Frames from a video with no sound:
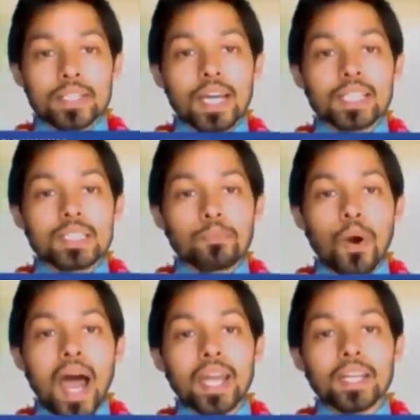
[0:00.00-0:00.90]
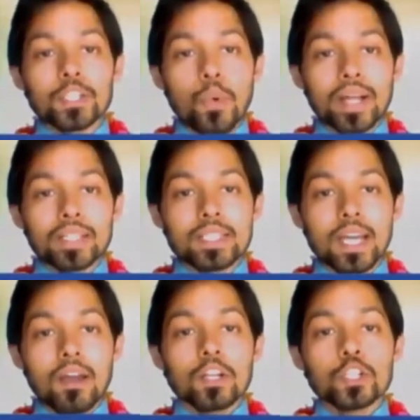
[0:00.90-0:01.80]
It's Pride
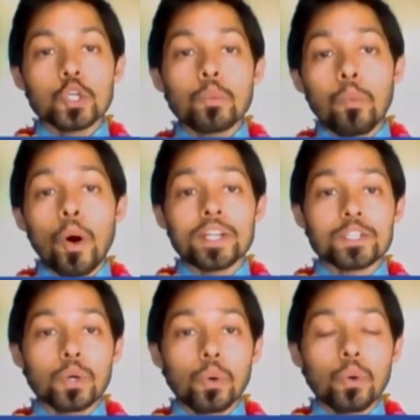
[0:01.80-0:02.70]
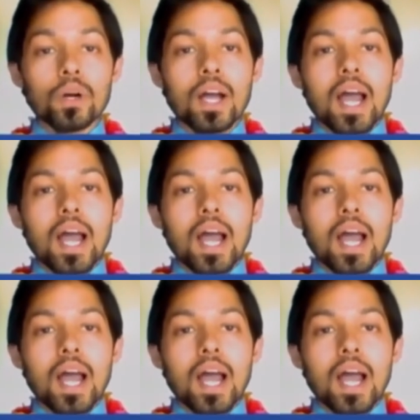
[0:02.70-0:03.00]
20 2.0.